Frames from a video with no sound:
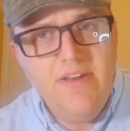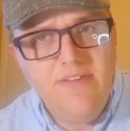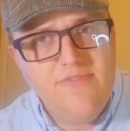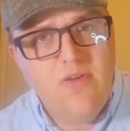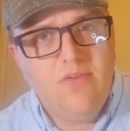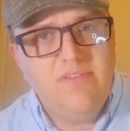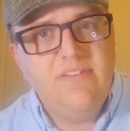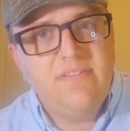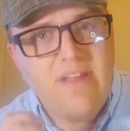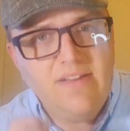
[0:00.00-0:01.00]
difficult to
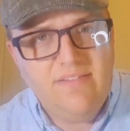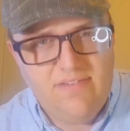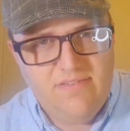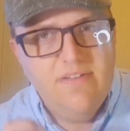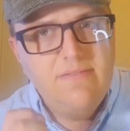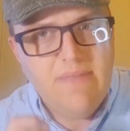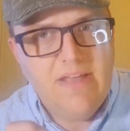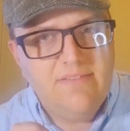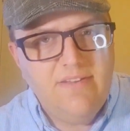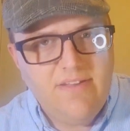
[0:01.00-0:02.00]
censor
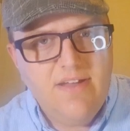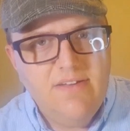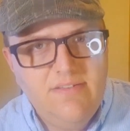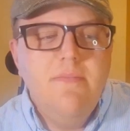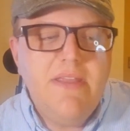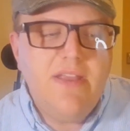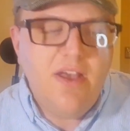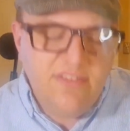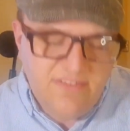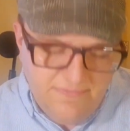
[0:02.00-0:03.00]
Mastodon
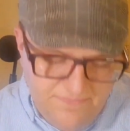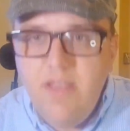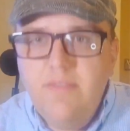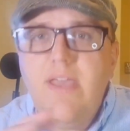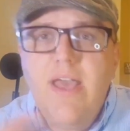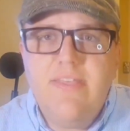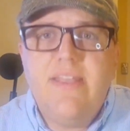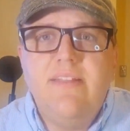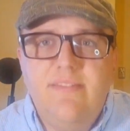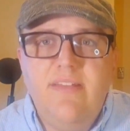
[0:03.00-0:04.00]
because, yeah, they
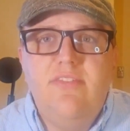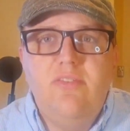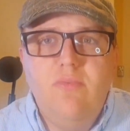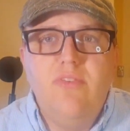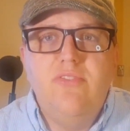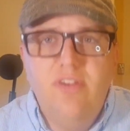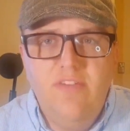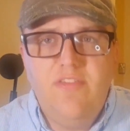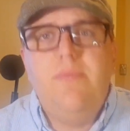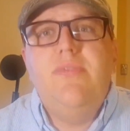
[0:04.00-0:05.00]
can censor one
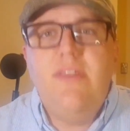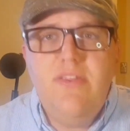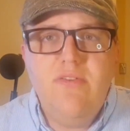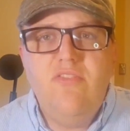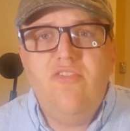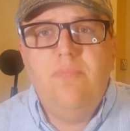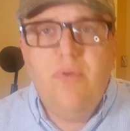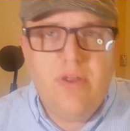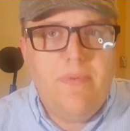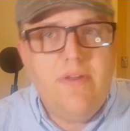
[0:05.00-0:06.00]
server, but then you can just
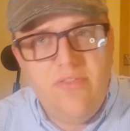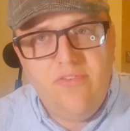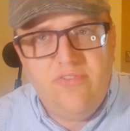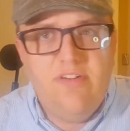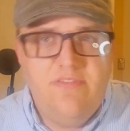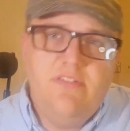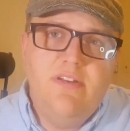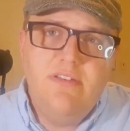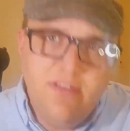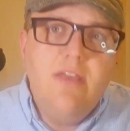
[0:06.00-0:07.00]
put up another server
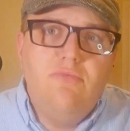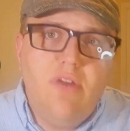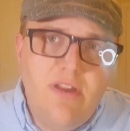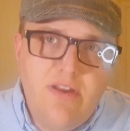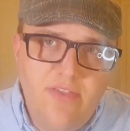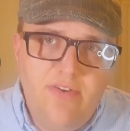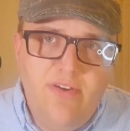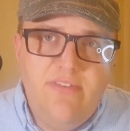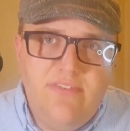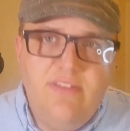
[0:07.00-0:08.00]
and run another
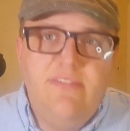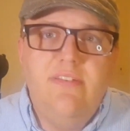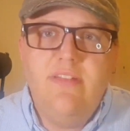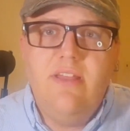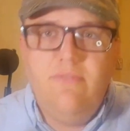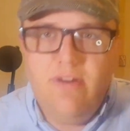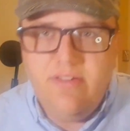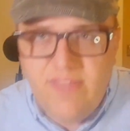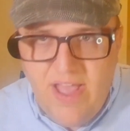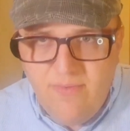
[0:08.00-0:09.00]
instance and run
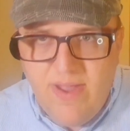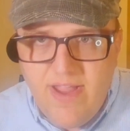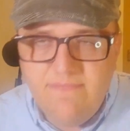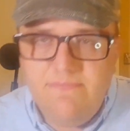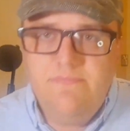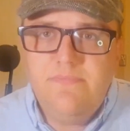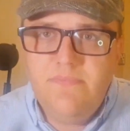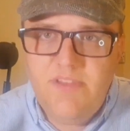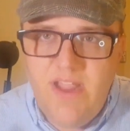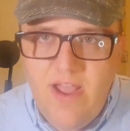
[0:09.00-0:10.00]
it that way.
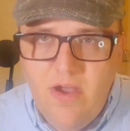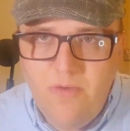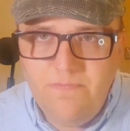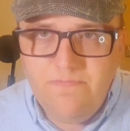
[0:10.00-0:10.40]
Now,